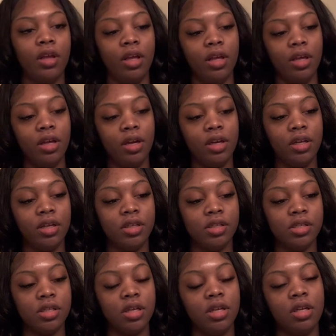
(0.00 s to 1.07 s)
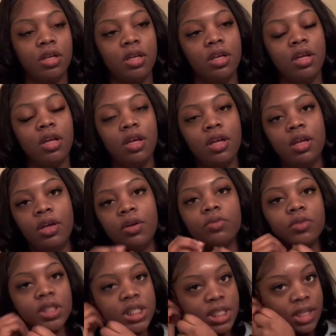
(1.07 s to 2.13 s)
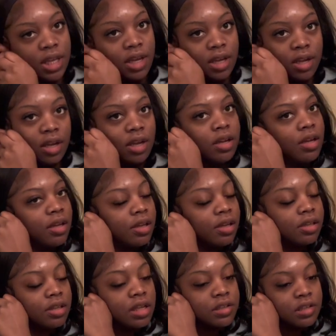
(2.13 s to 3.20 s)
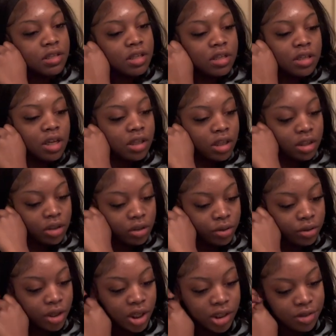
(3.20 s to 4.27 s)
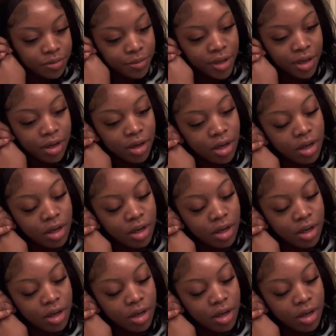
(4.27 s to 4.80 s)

It is Wednesday. This is the day that the Lord has made.